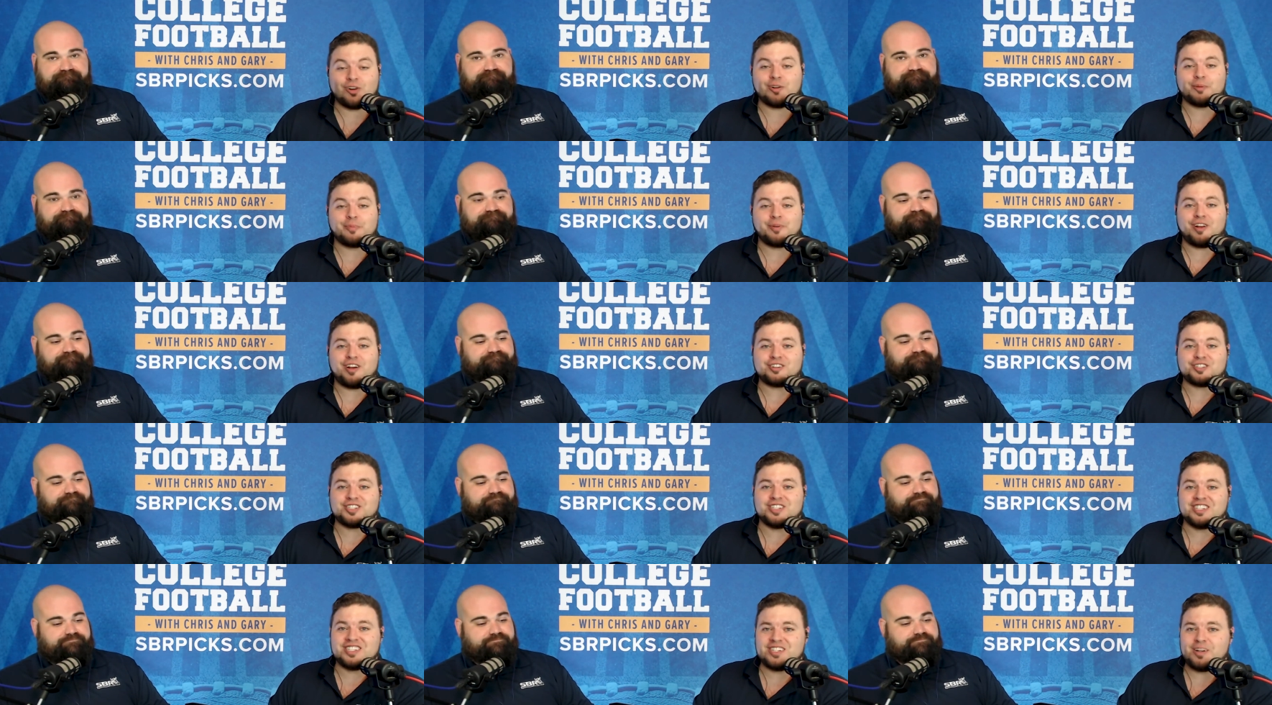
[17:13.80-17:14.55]

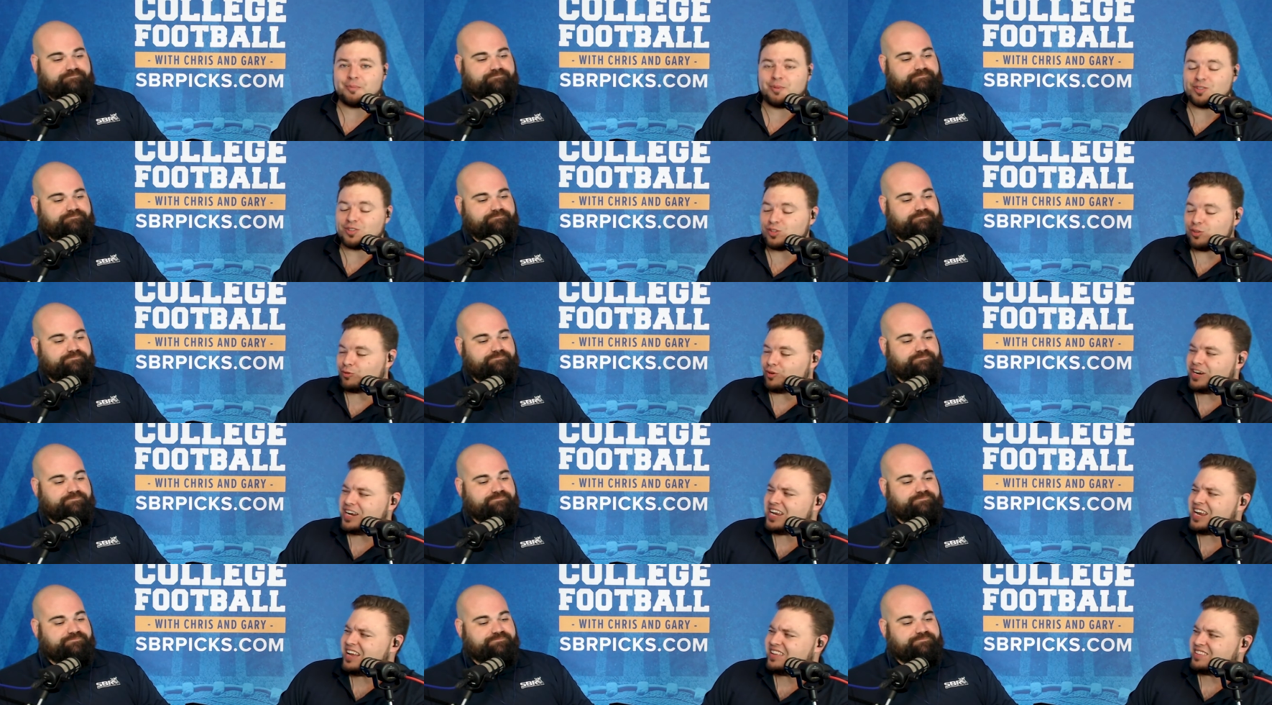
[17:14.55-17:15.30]
Speaker 1: production is number
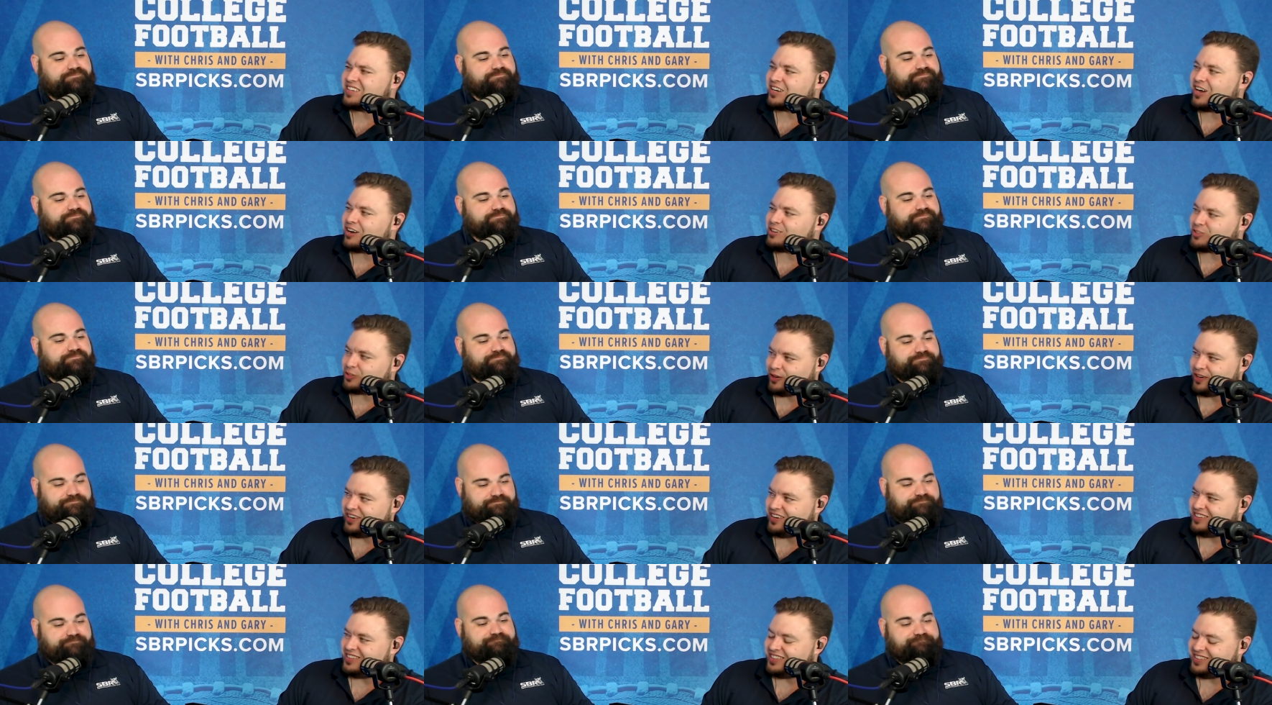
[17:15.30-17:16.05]
3 in the country.
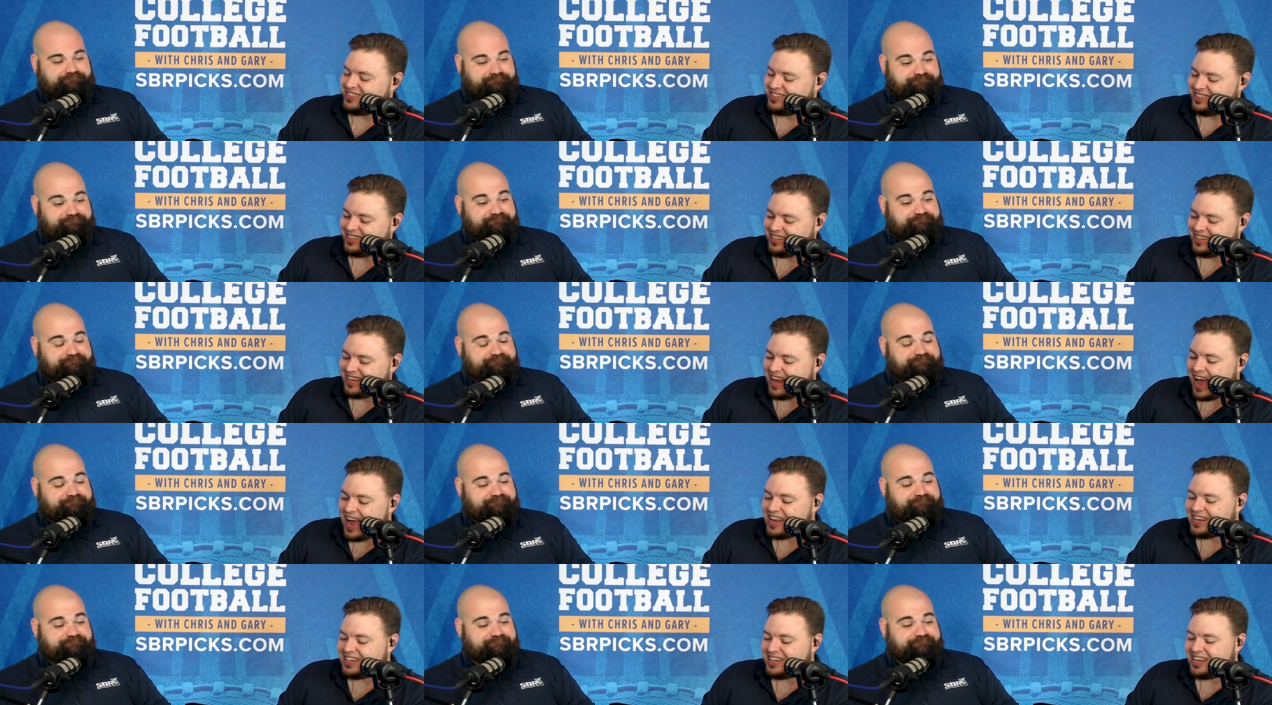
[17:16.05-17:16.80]

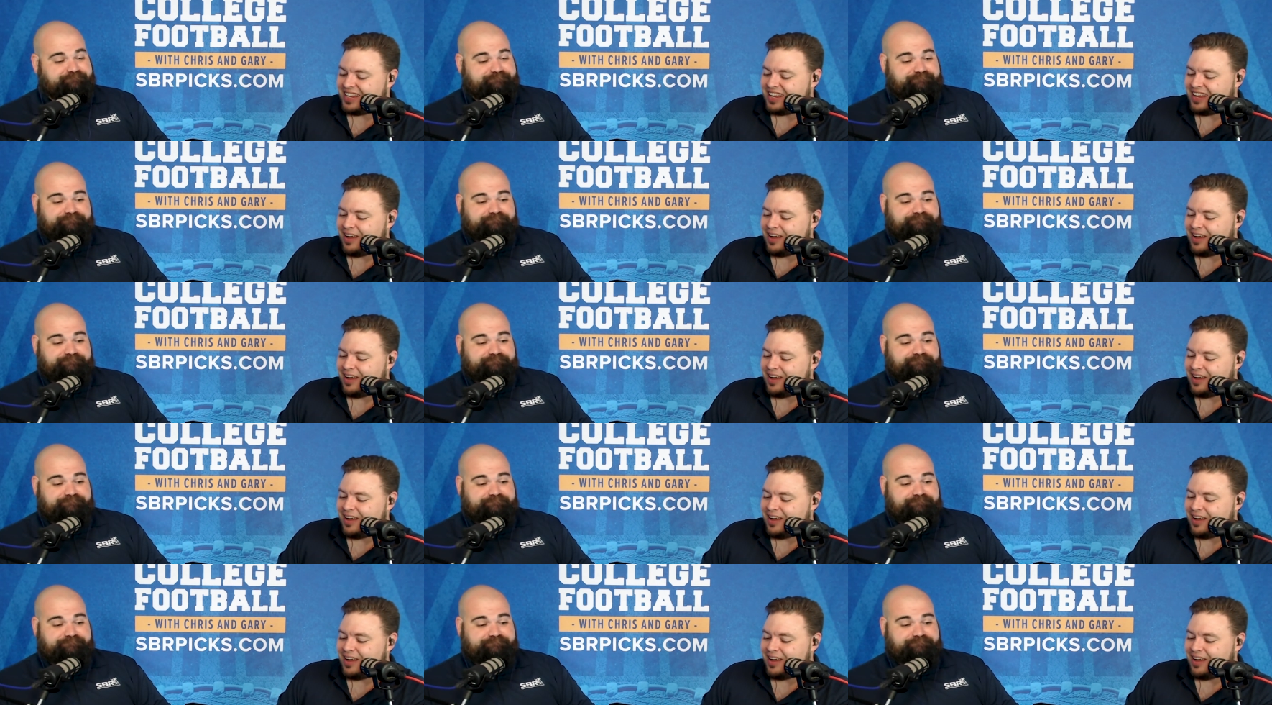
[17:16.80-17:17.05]
95%